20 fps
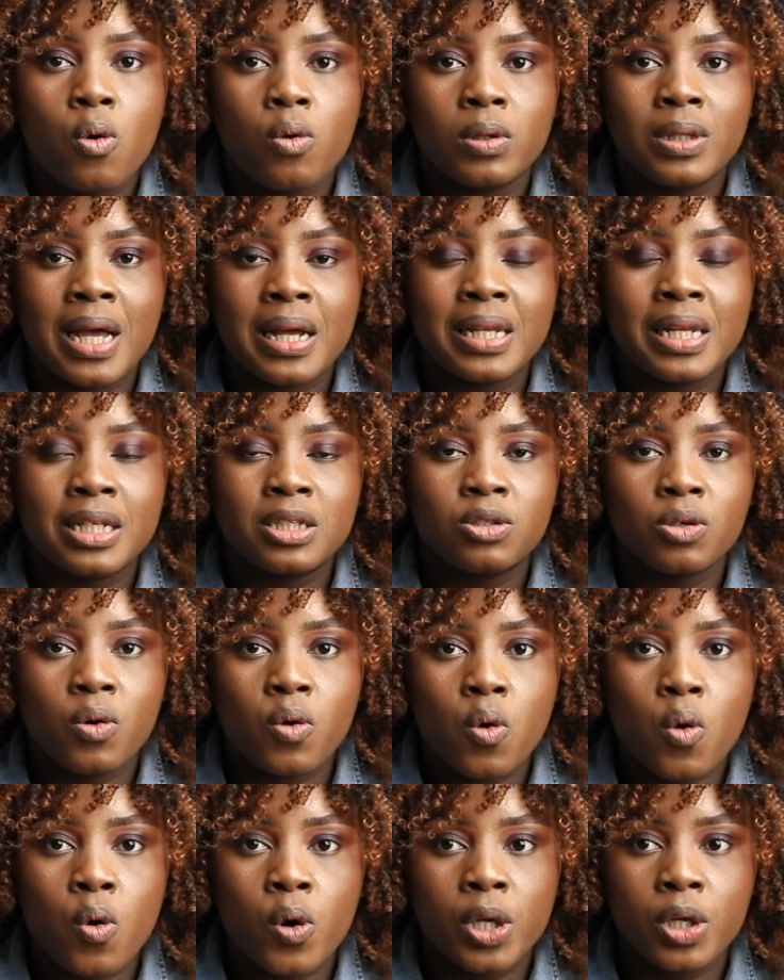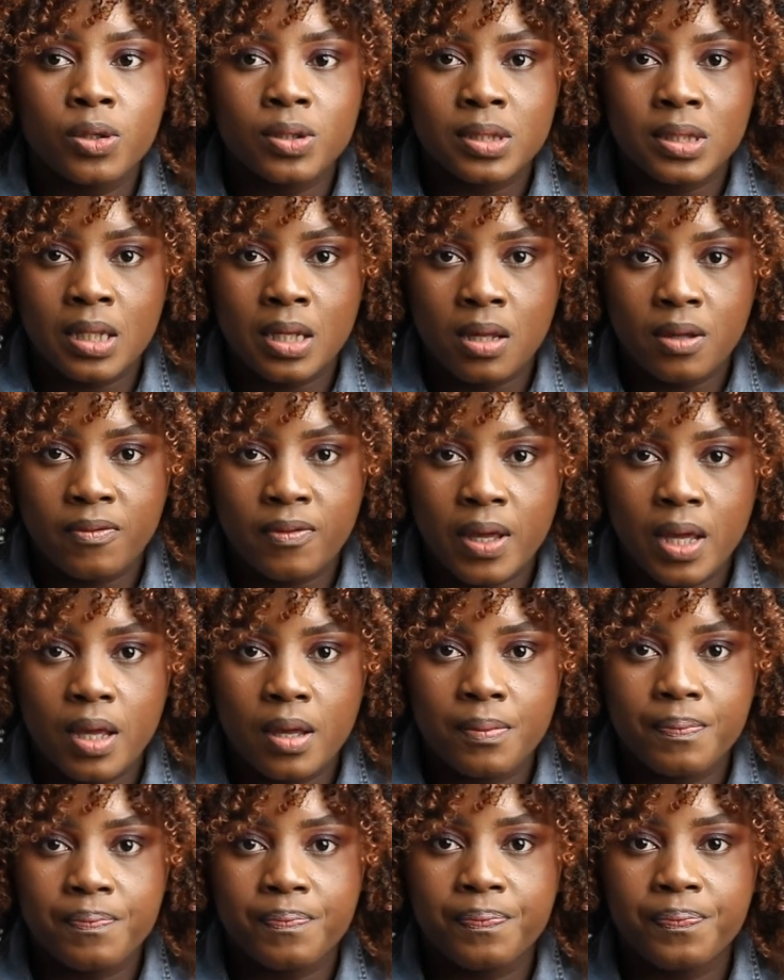that needs to go on your CV.
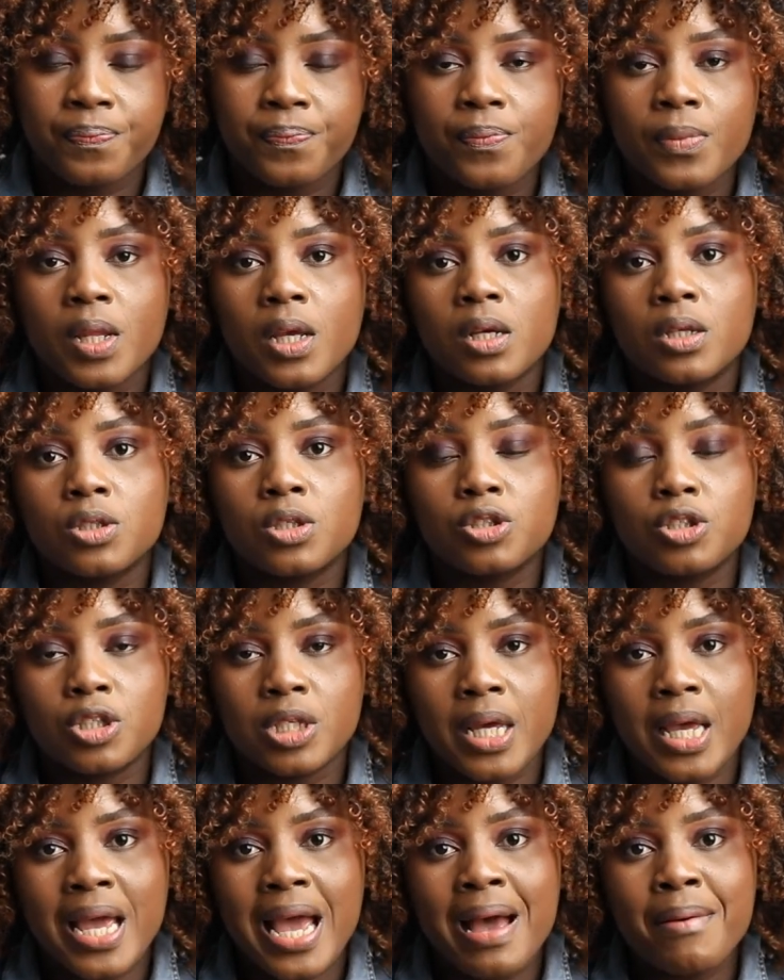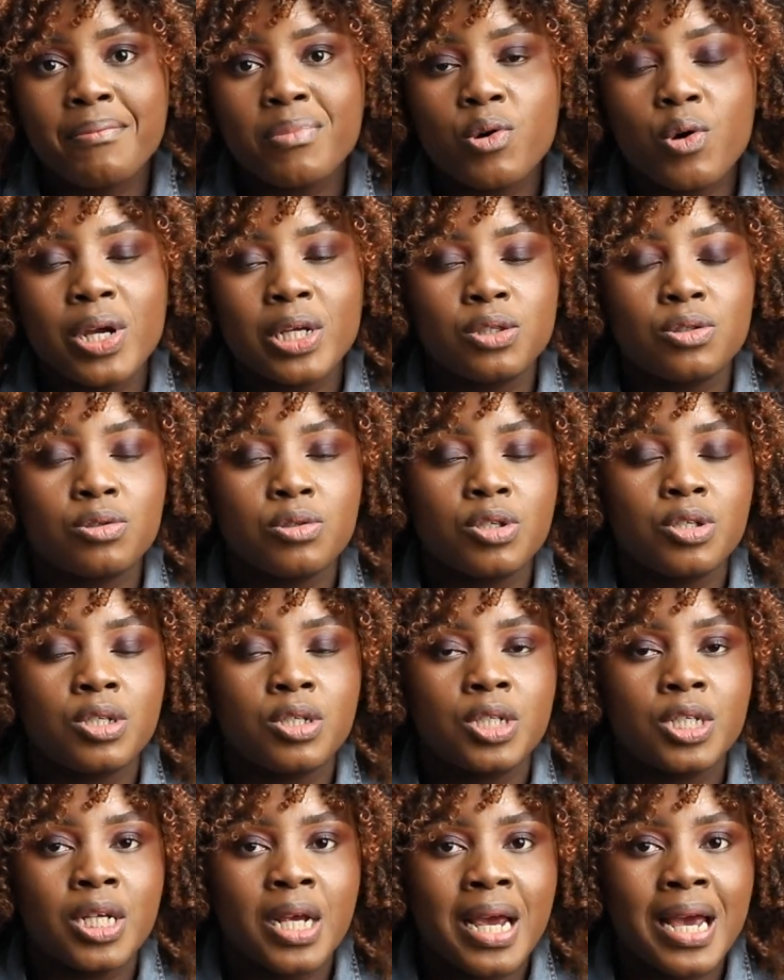So today I'm going to
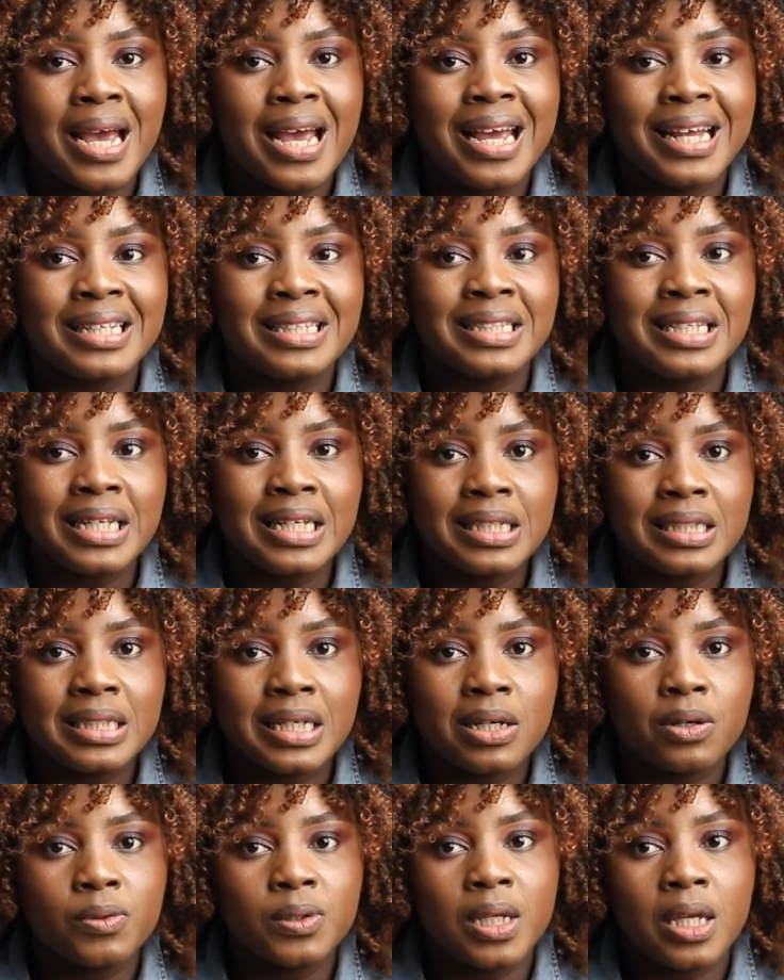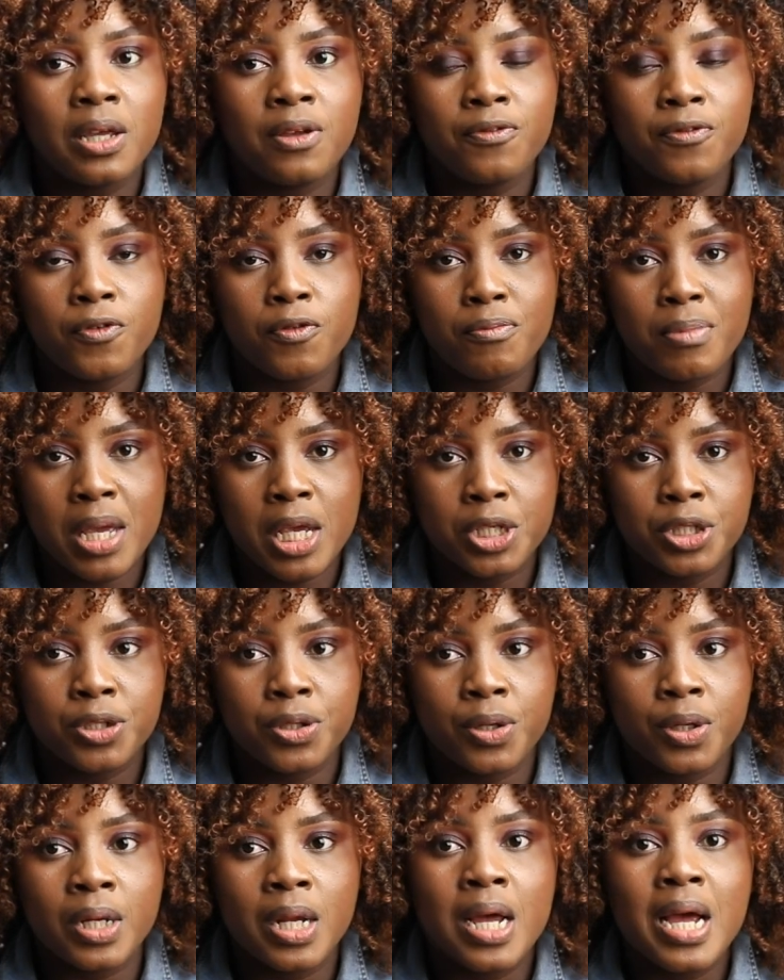share a detailed
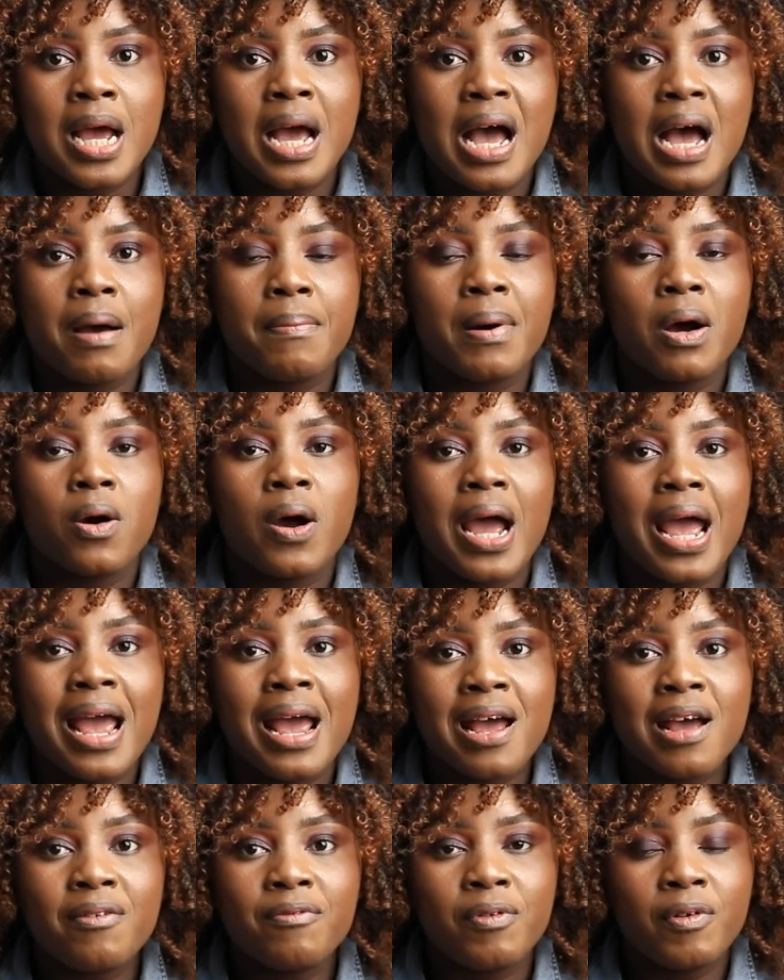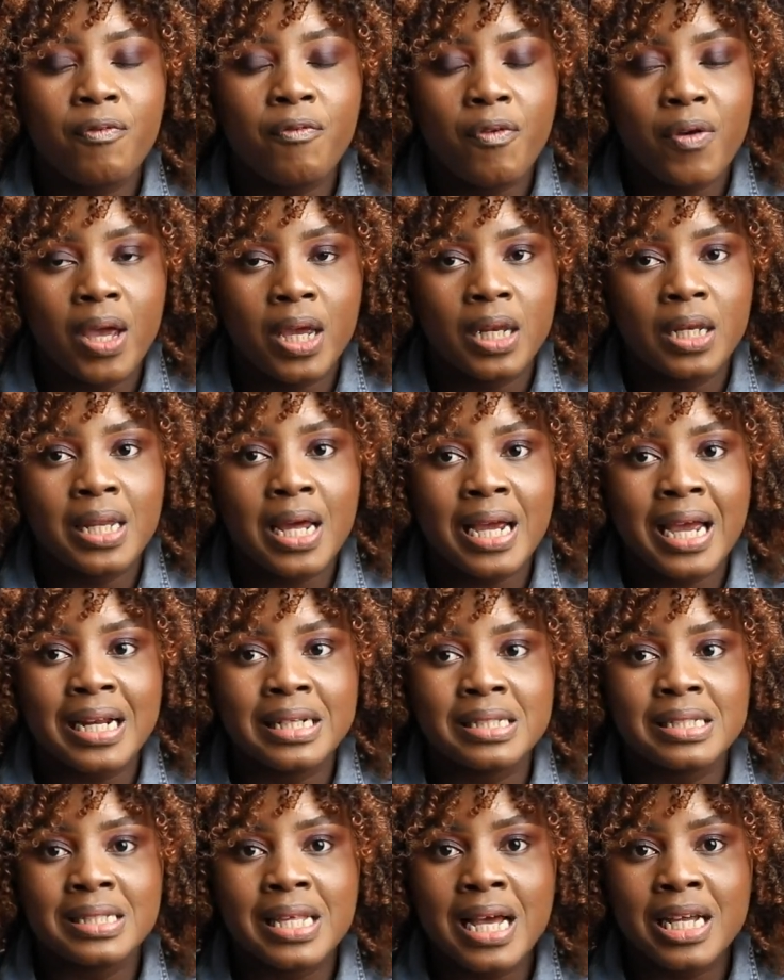information about everything that can
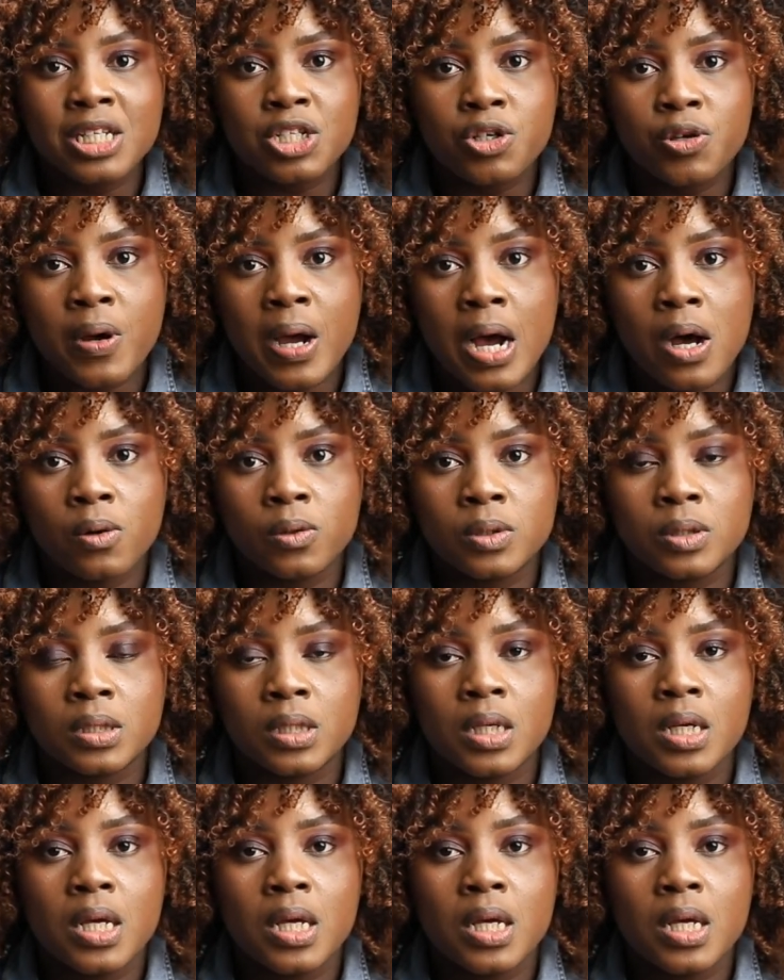stand you out